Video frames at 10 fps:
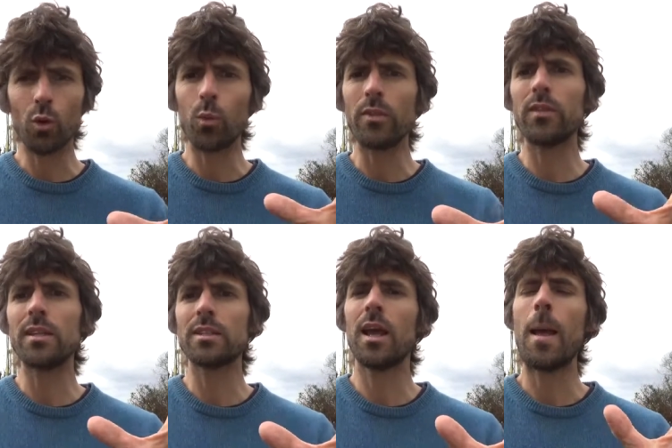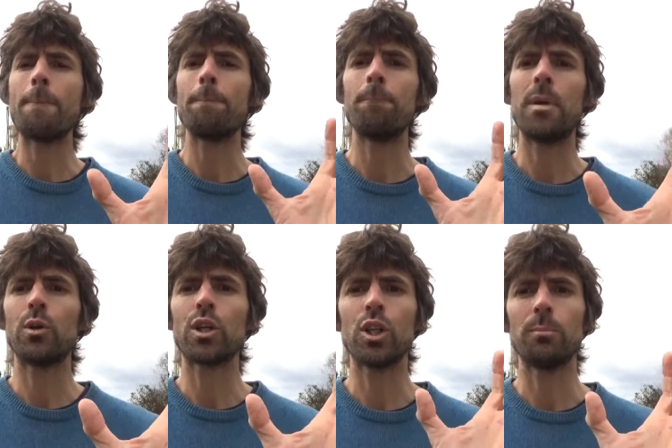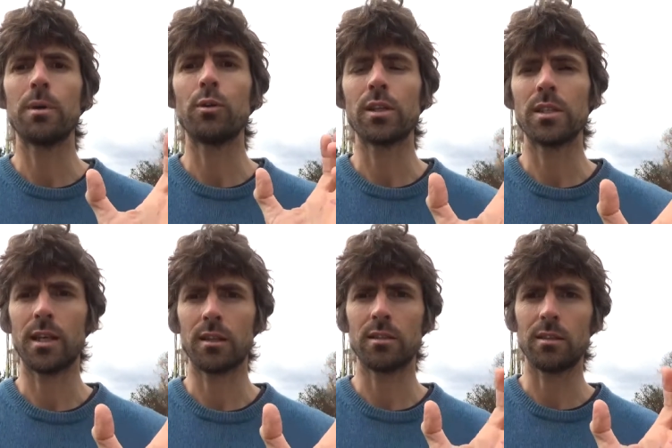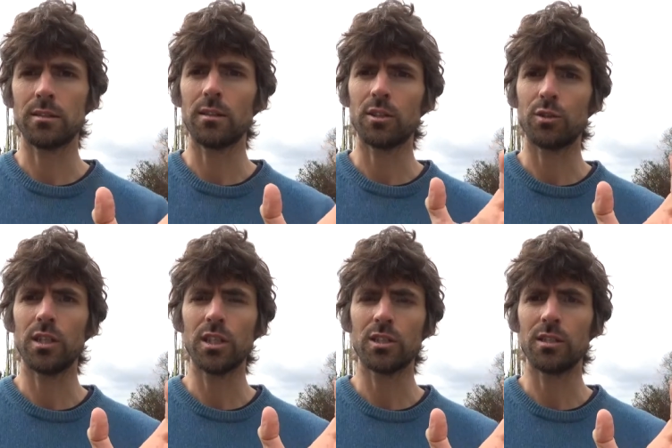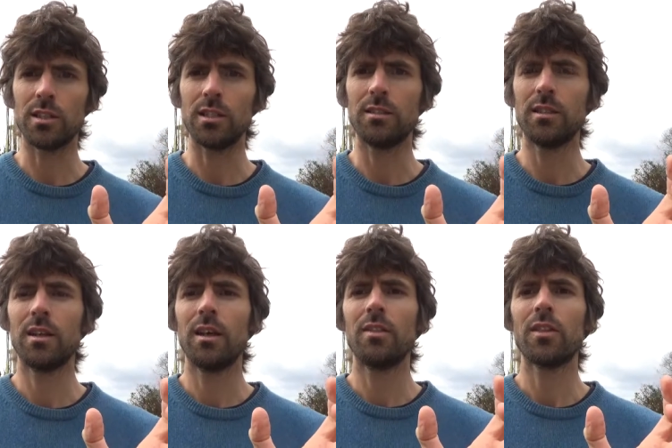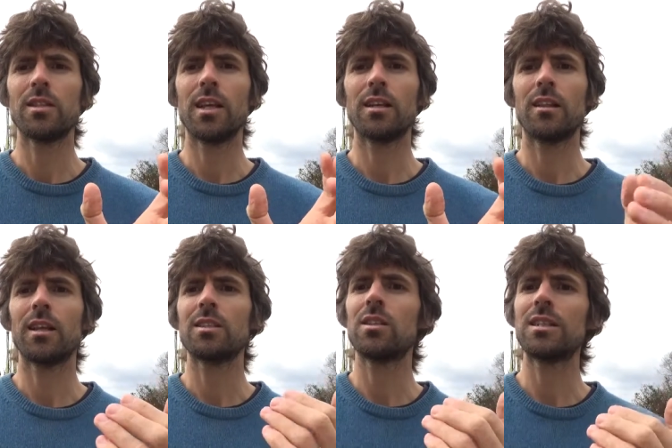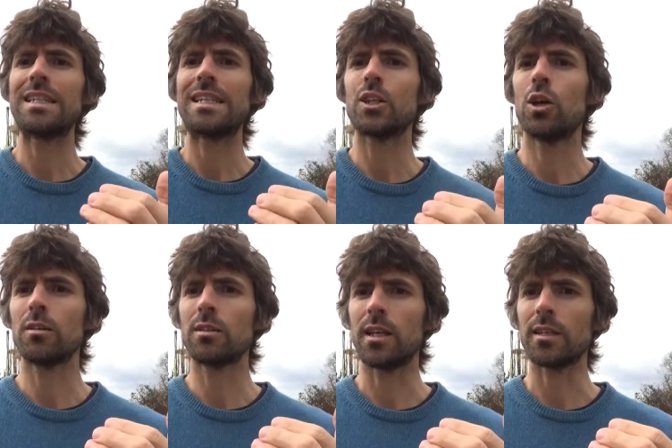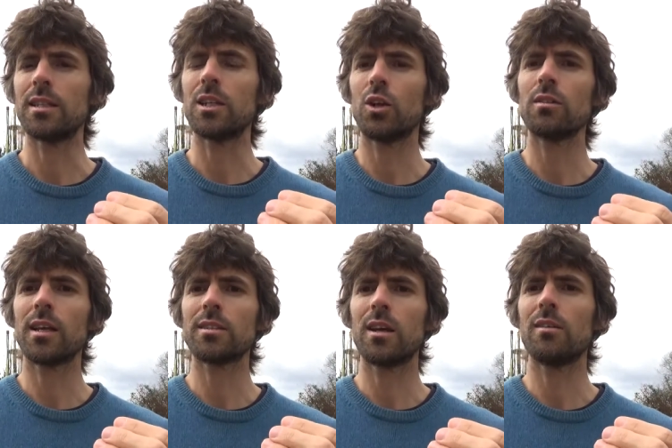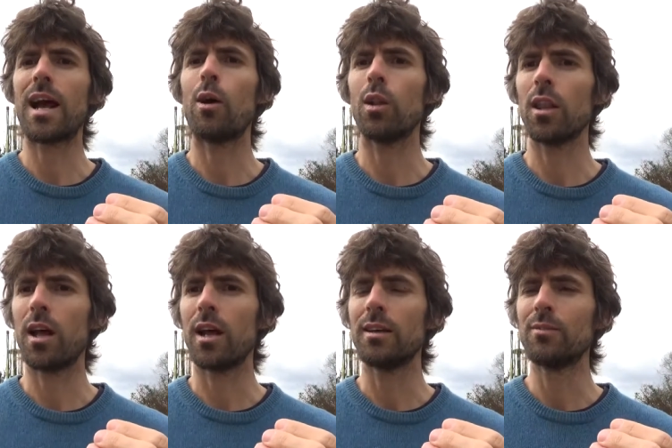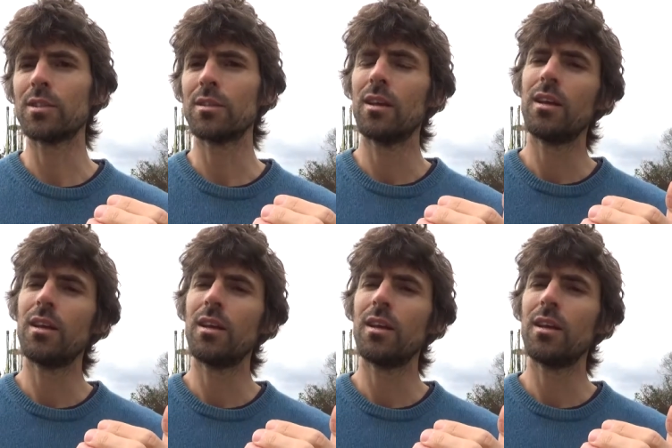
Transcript: when these miracle mirror texts are studied traditionally, there's the idea that they're studied in context, in the context of our lives,